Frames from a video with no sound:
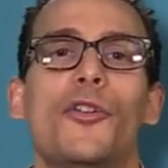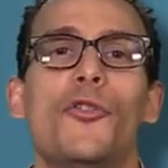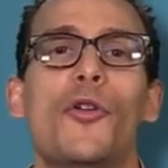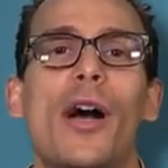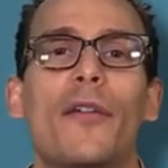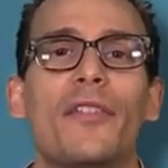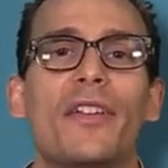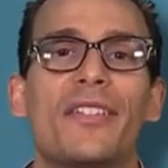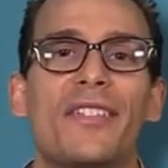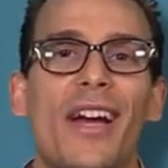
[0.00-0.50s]
You
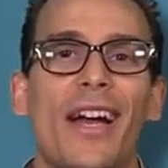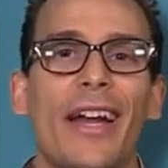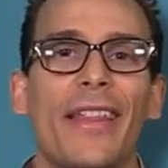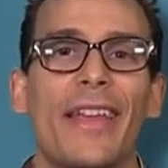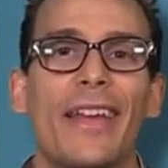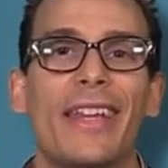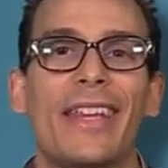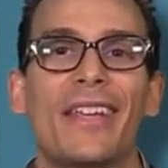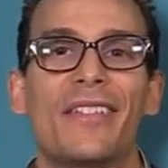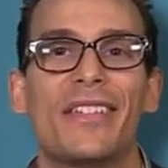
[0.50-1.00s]
have decided
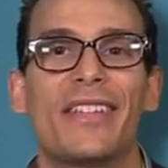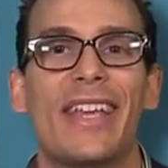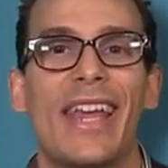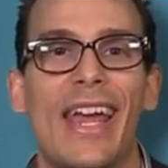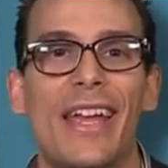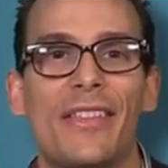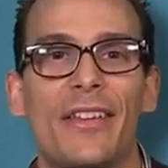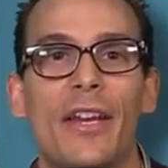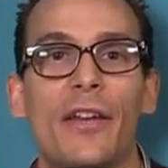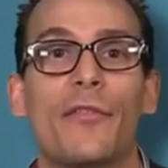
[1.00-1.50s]
that he is a
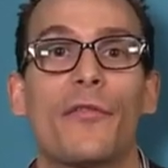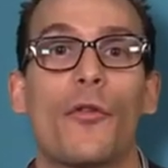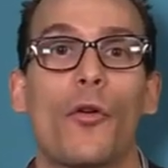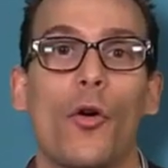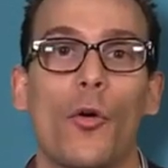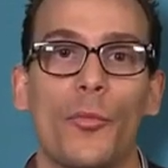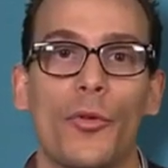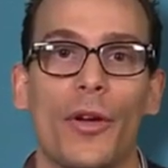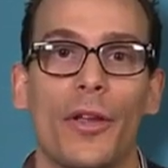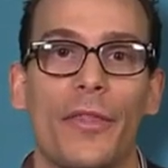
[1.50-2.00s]
candidate for
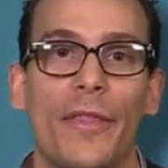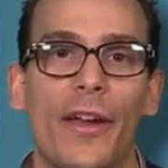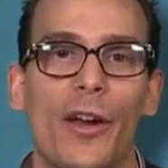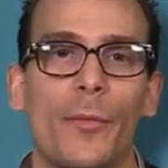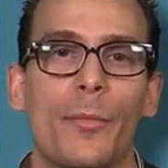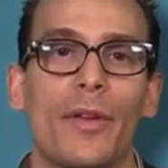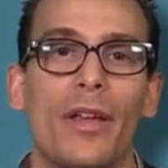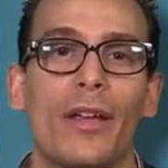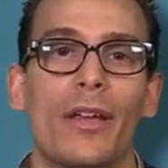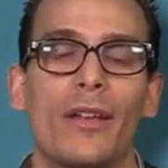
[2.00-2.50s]
opioid
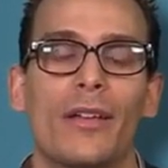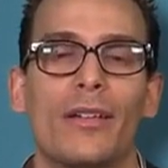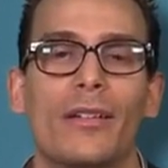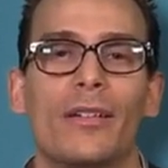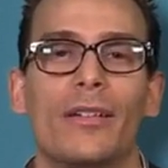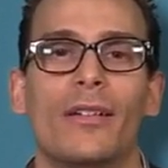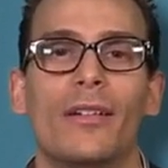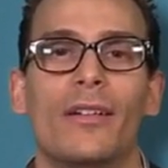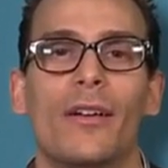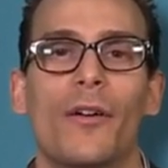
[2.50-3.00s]
therapy.
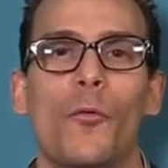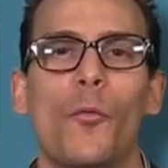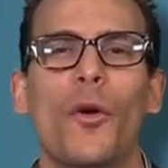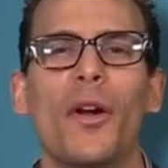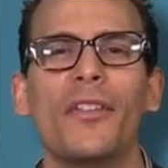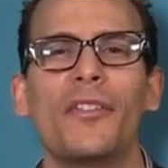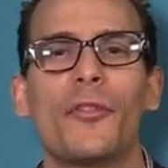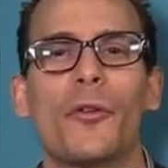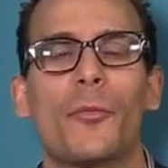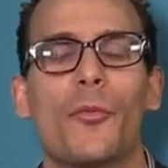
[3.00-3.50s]
What
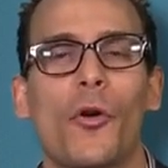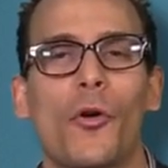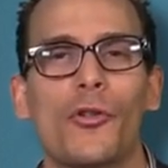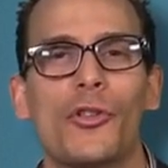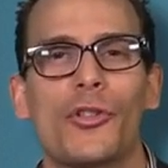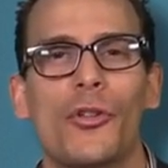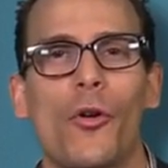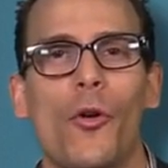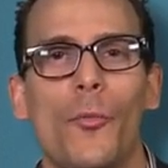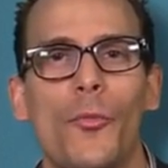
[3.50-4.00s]
is your
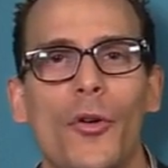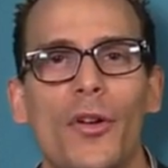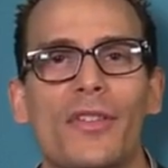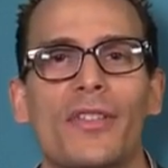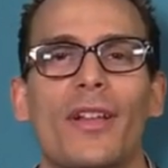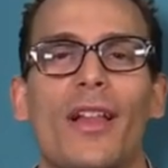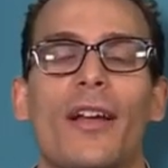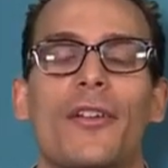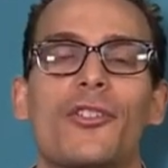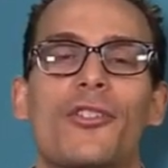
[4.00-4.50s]
approach to opioid
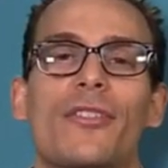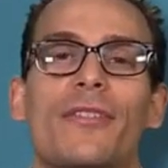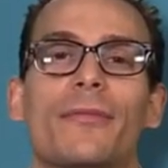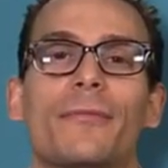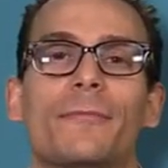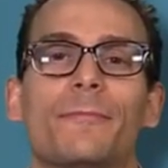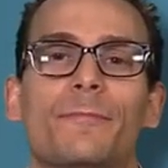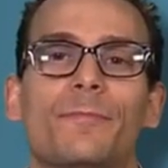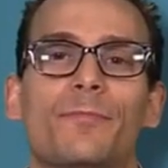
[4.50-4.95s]
selection?